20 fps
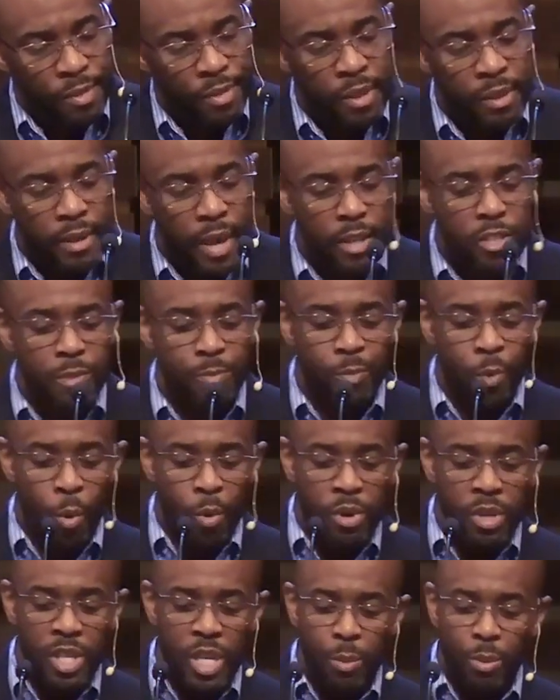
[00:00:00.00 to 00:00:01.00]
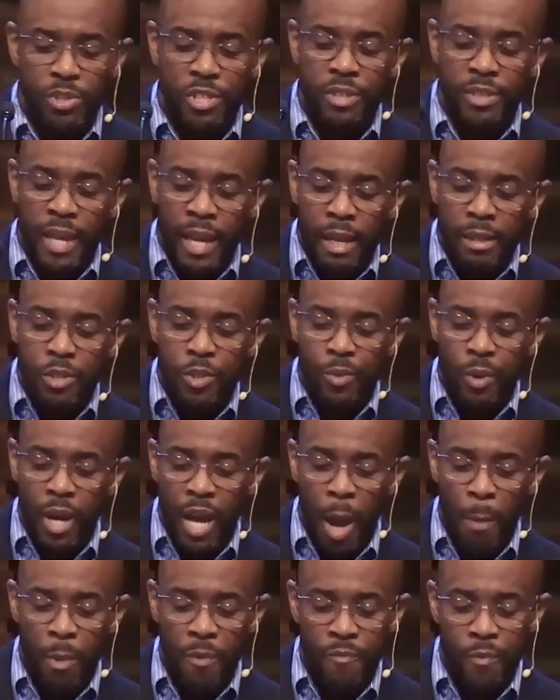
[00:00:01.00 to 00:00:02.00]
The next morning, he would stand
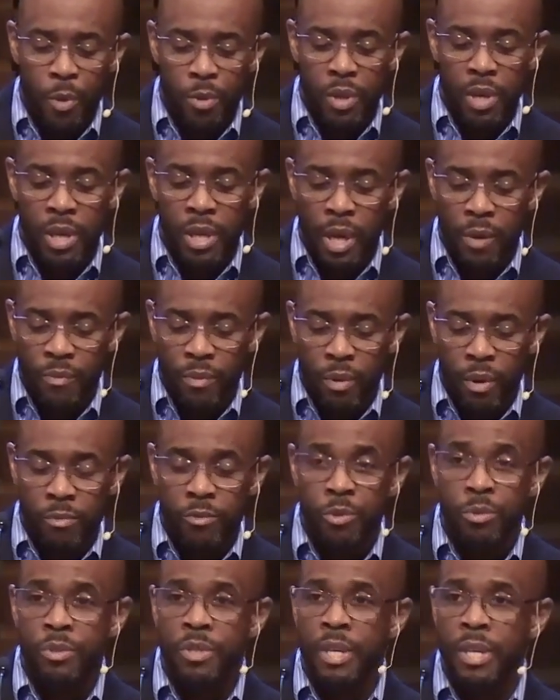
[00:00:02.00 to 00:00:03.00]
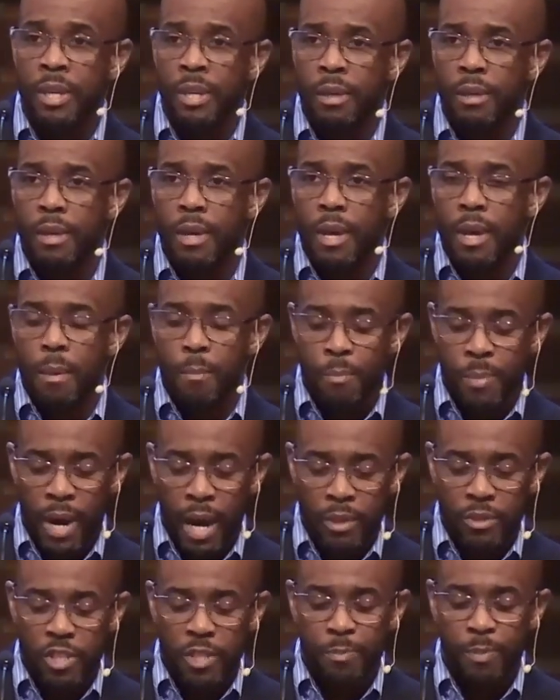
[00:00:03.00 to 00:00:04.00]
trial before the governor of Judea,
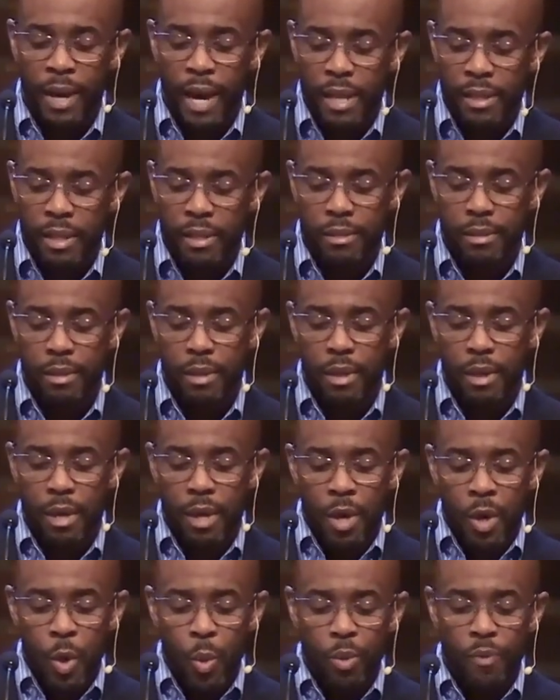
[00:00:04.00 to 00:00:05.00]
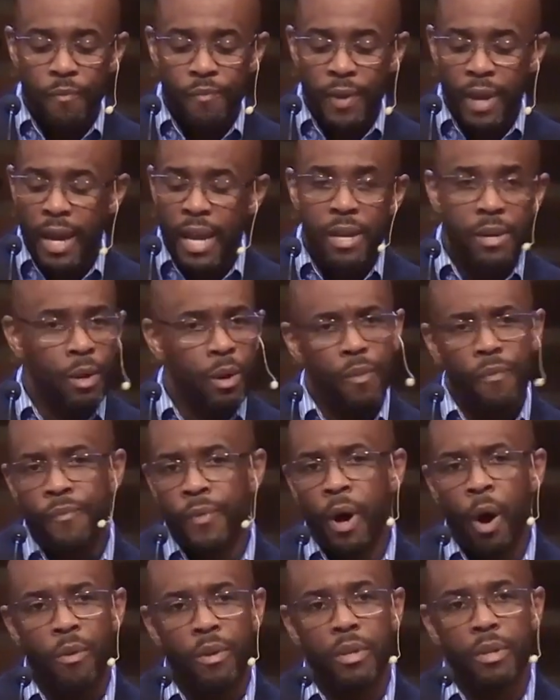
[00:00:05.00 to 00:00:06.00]
Pontius Pilate, who would find no
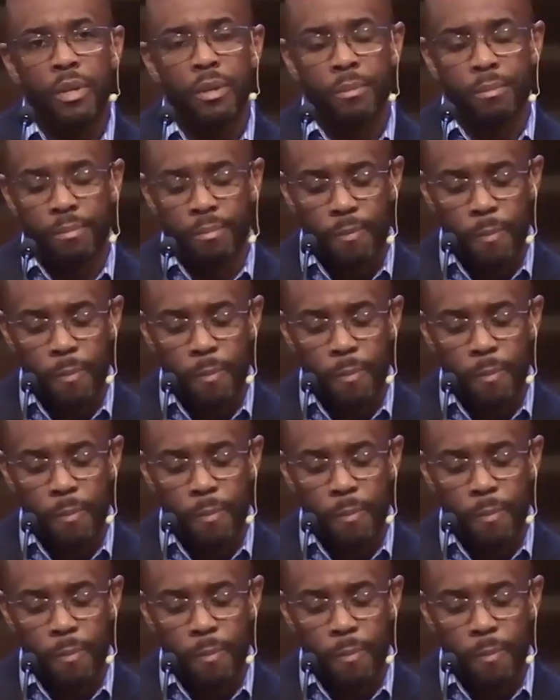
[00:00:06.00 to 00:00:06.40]
fault in him,